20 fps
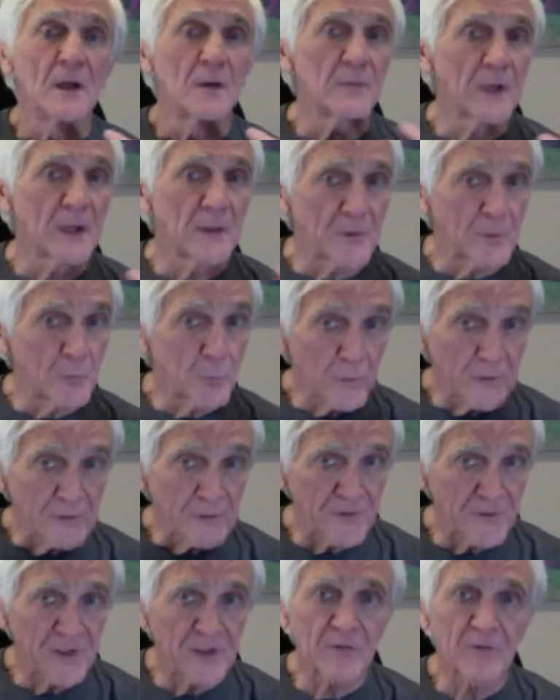maybe
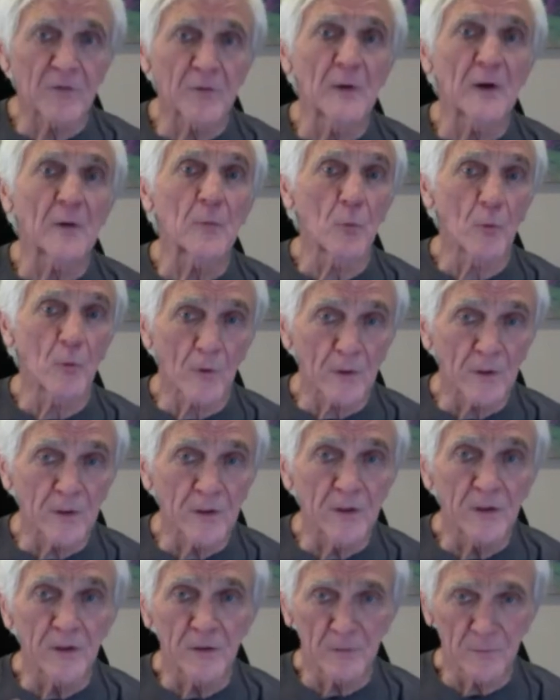weave it into my work,
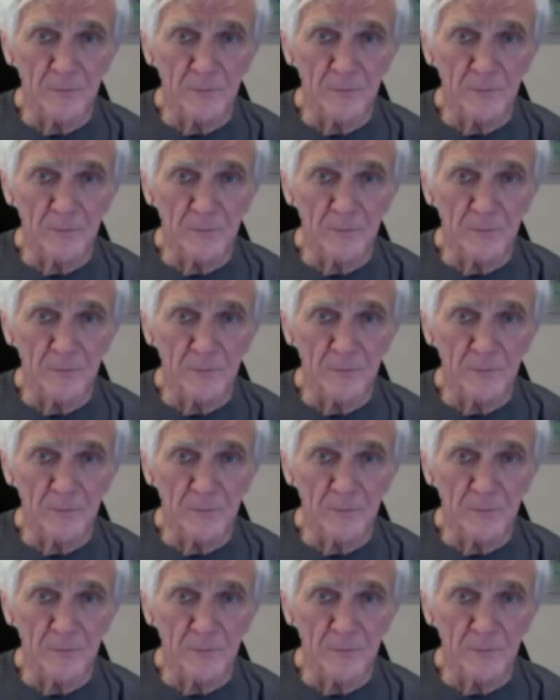you know,